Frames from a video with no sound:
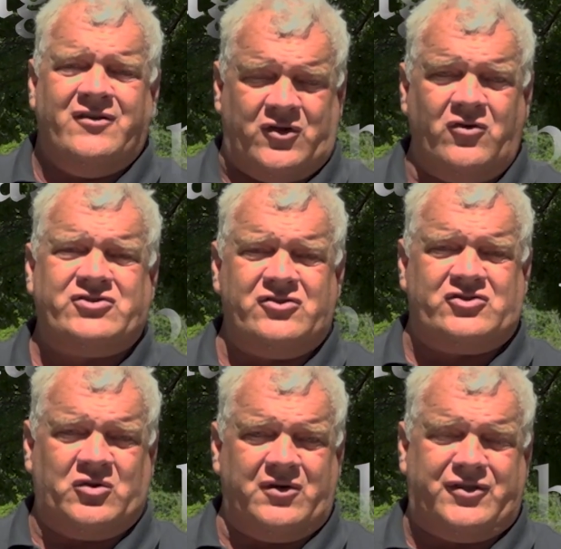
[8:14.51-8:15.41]
Those are the
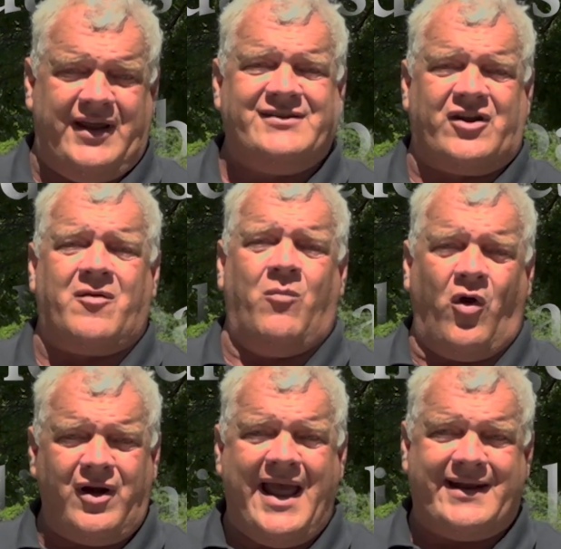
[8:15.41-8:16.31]
sort of things that are
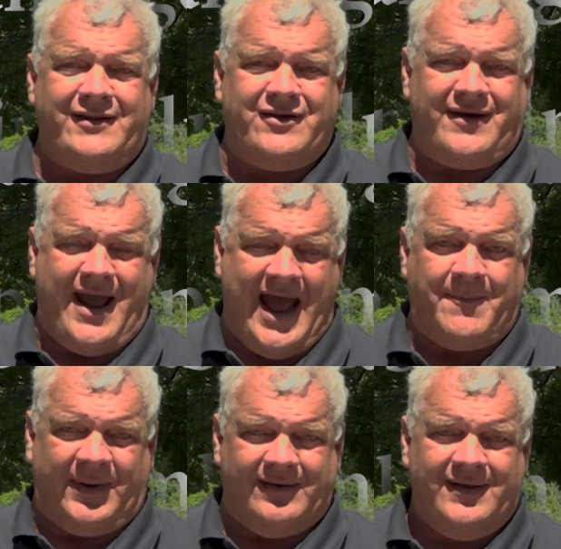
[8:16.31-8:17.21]
more likely going to
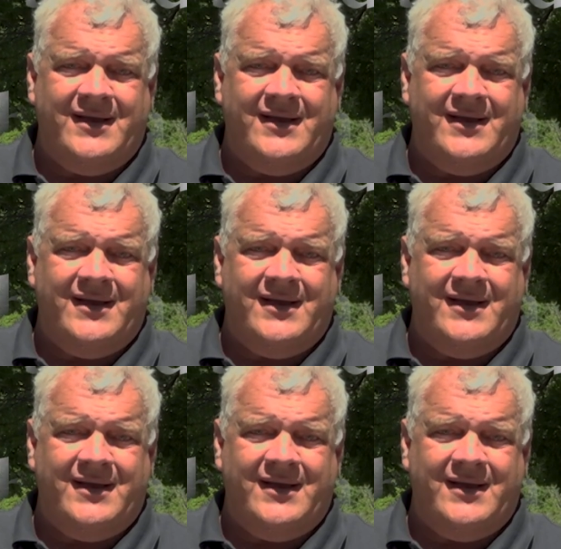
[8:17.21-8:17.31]
happen,